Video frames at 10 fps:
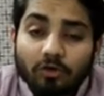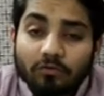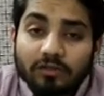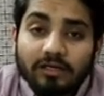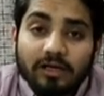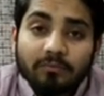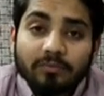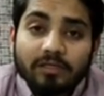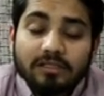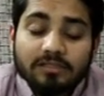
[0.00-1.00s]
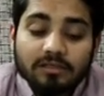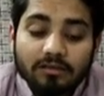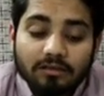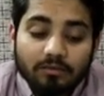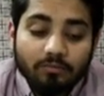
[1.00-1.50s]
of the ramp is
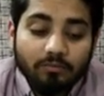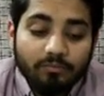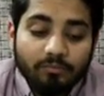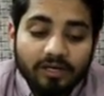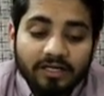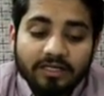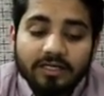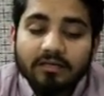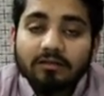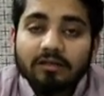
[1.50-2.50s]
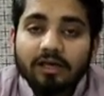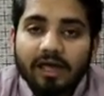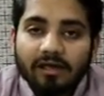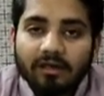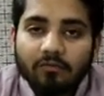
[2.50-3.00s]
made in the
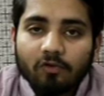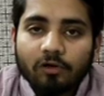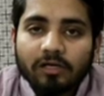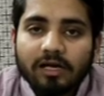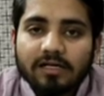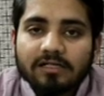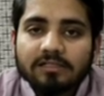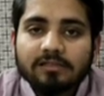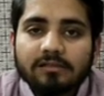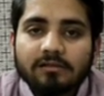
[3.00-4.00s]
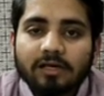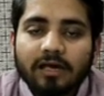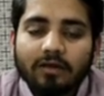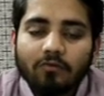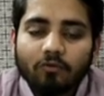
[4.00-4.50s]
hanging wall, as
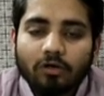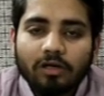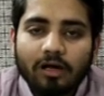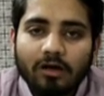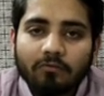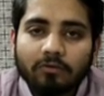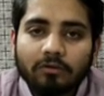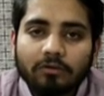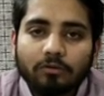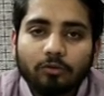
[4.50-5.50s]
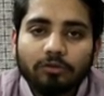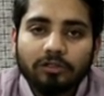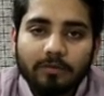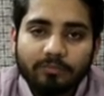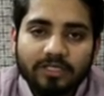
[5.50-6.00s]
hanging wall have good
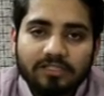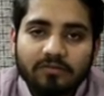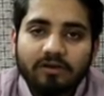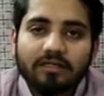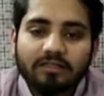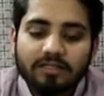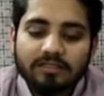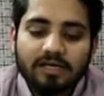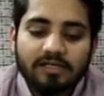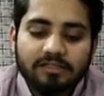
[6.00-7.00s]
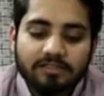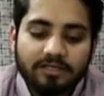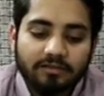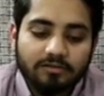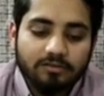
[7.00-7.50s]
compressive and tensile
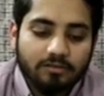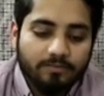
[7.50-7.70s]
strength.